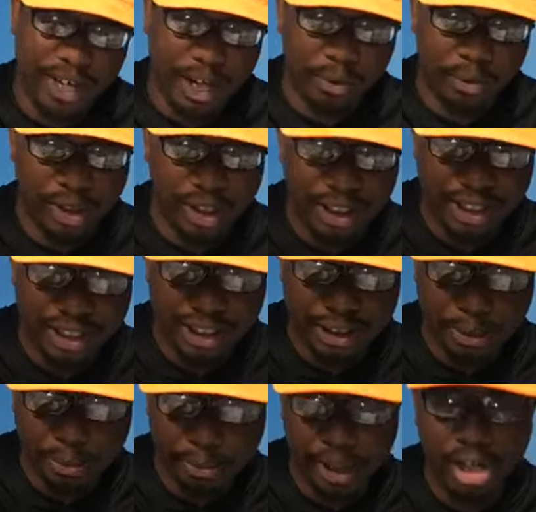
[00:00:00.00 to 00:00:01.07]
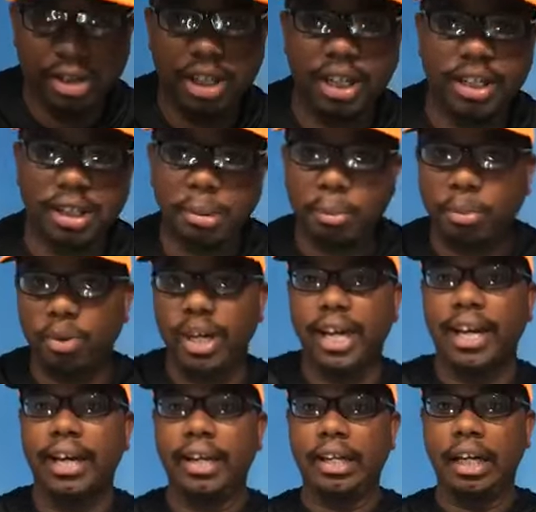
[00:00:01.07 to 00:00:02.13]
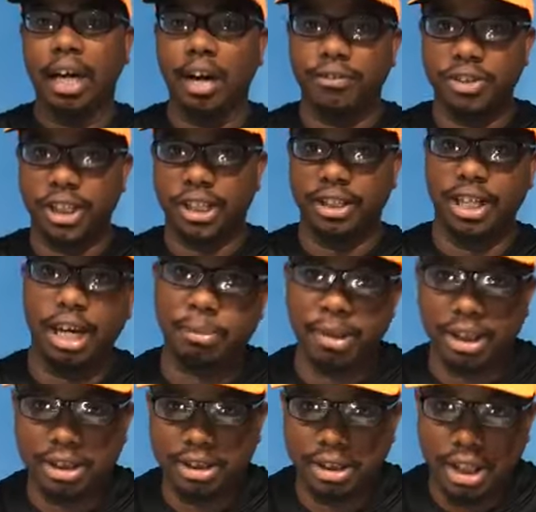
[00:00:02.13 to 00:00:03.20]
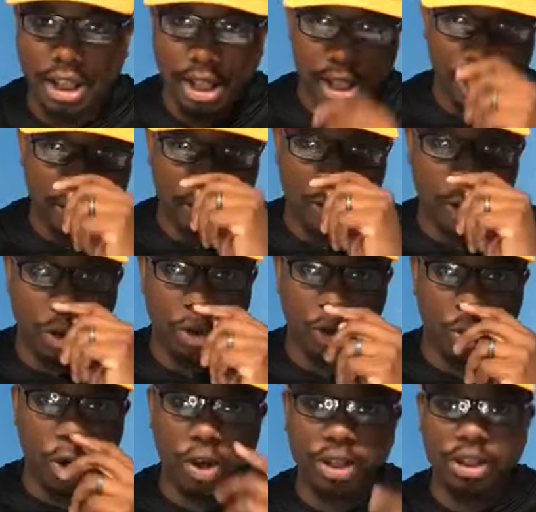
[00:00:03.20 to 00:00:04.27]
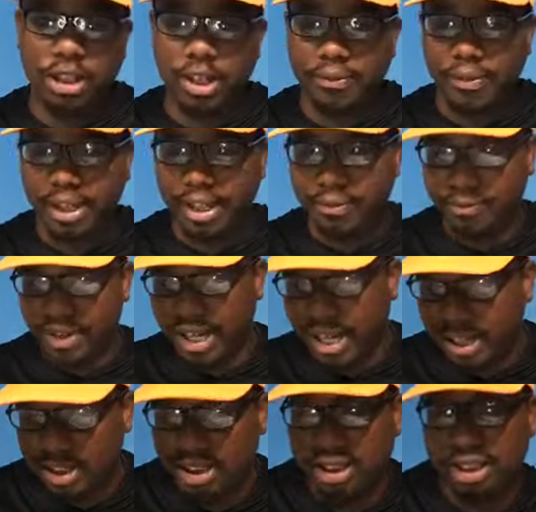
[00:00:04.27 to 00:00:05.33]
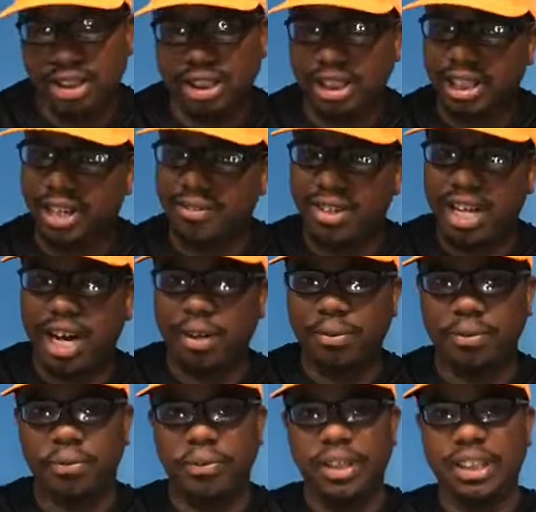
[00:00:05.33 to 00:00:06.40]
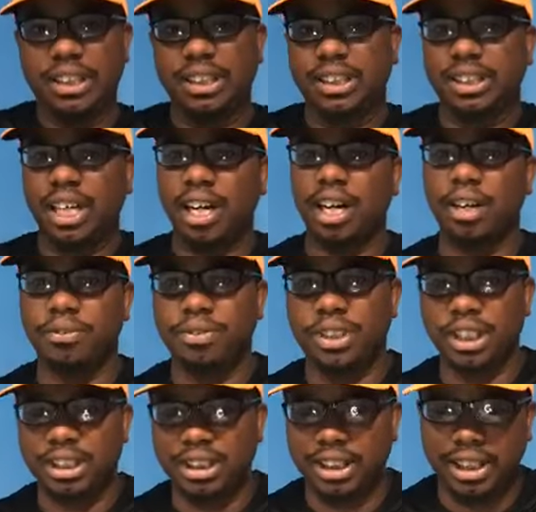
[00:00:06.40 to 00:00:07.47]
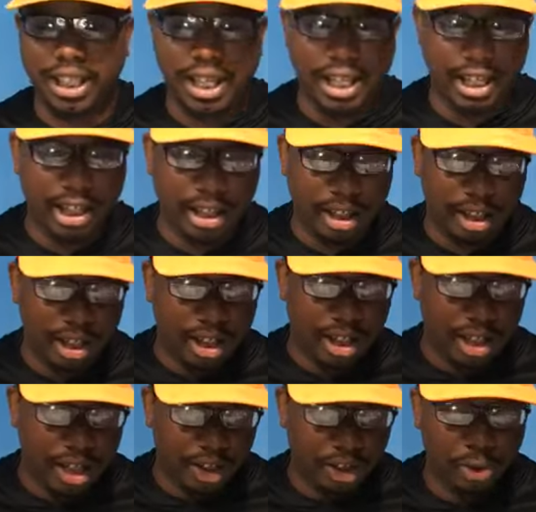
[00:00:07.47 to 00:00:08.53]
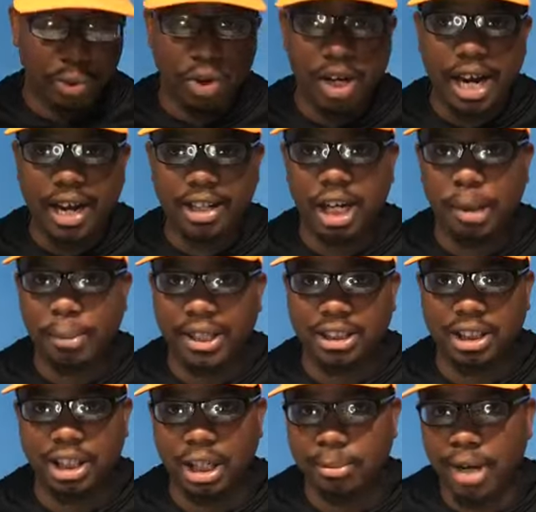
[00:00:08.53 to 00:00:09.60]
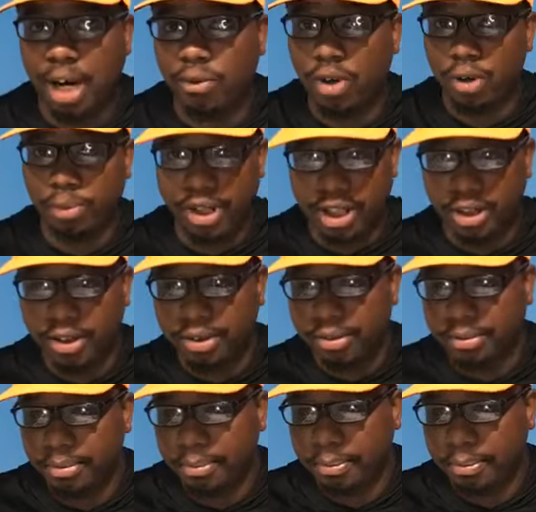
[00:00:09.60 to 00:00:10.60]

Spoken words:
It was building the brand of Jiganomics. So going to different events, giving out free stuff, just getting the word out there basically about what we do.